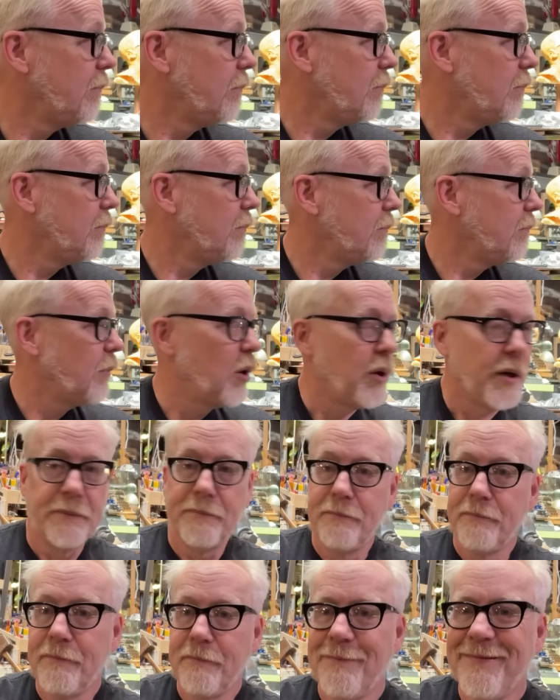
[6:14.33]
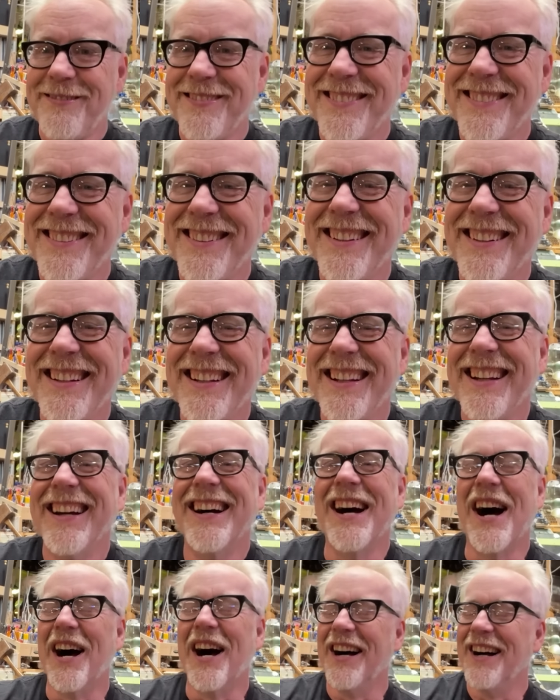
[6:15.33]
engaging with fans, giving
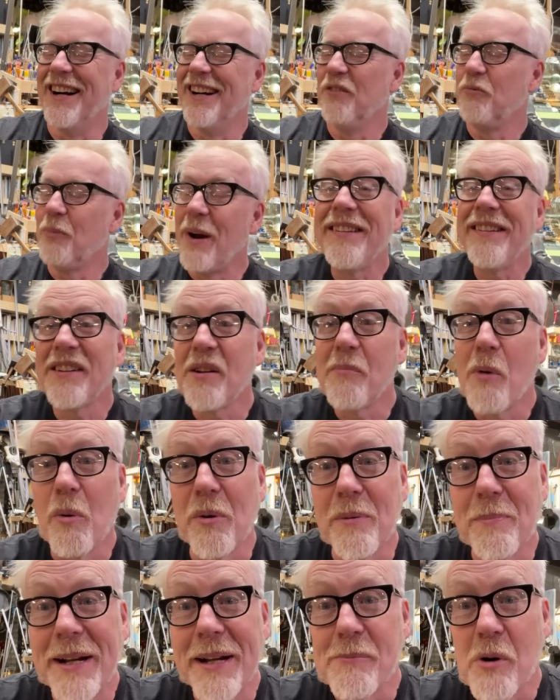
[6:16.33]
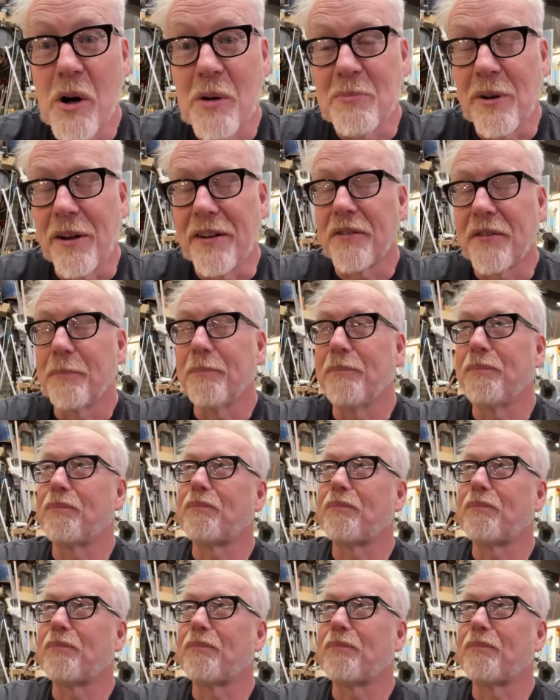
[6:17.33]
talks, and building his personal